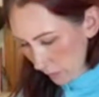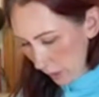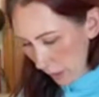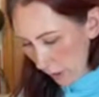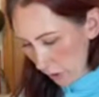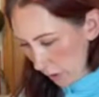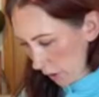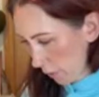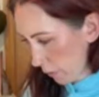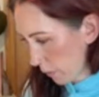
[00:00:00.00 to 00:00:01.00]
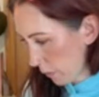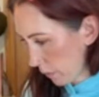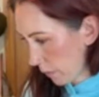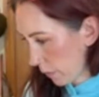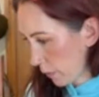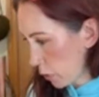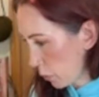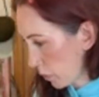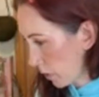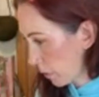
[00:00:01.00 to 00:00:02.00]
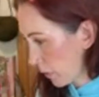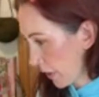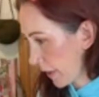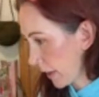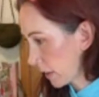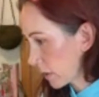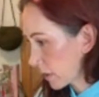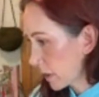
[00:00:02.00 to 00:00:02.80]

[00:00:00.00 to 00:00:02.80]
I actually got a few fun things